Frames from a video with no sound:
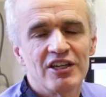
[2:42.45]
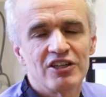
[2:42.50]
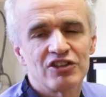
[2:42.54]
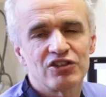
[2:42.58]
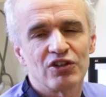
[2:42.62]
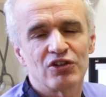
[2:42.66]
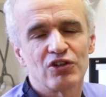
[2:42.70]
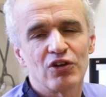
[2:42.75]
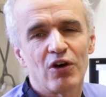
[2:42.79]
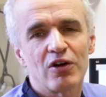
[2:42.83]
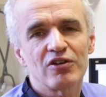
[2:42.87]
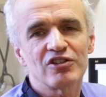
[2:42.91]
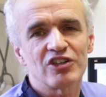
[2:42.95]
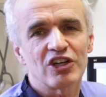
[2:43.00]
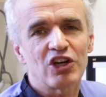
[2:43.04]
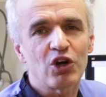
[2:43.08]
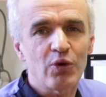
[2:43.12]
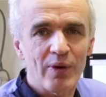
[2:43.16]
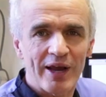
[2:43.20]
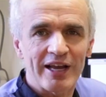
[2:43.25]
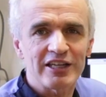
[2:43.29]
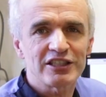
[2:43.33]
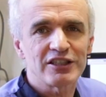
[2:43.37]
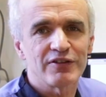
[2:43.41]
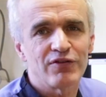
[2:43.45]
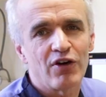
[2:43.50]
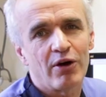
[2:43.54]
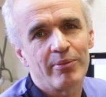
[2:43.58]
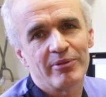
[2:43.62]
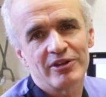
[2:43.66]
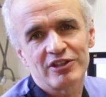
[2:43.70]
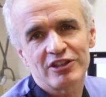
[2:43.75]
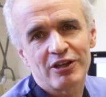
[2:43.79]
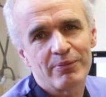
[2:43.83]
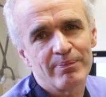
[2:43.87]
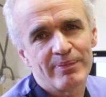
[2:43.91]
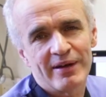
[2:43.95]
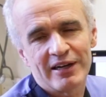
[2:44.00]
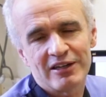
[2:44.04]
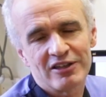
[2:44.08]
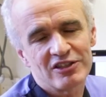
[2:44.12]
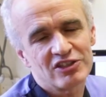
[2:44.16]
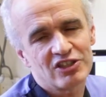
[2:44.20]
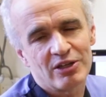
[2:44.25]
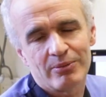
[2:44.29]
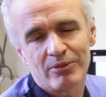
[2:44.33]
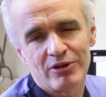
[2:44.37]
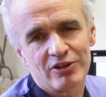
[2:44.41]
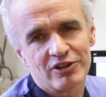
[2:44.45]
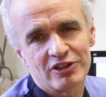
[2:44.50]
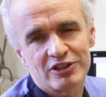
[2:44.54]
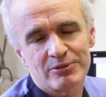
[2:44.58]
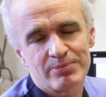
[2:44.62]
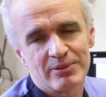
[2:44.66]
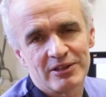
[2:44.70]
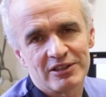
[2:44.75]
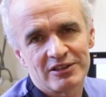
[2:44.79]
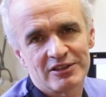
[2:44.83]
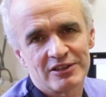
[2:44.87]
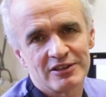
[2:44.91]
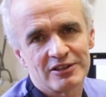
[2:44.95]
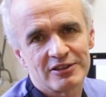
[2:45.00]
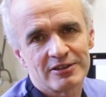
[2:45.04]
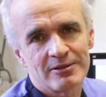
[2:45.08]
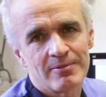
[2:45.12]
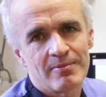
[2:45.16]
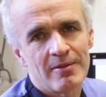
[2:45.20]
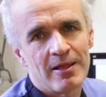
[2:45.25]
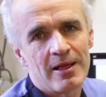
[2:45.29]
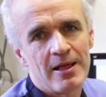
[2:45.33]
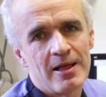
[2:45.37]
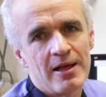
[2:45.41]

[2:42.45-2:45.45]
So dogs are quick to vomit compared to some other species.